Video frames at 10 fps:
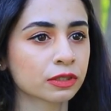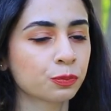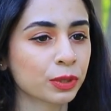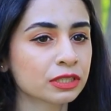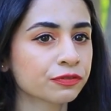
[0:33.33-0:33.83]

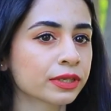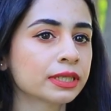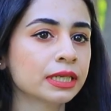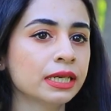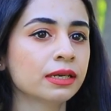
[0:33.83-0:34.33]

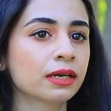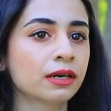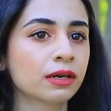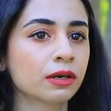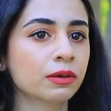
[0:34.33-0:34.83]
specifically
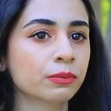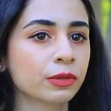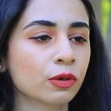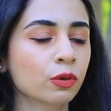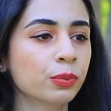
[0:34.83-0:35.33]

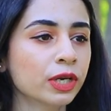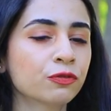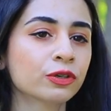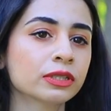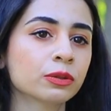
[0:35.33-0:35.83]

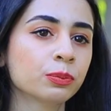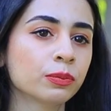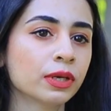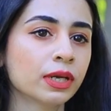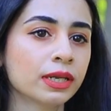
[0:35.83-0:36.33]
built for the
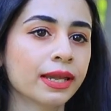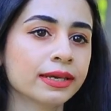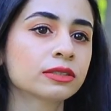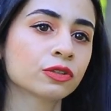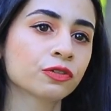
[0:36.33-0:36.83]

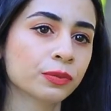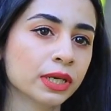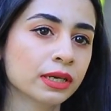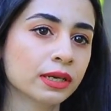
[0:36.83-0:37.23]
likes of me.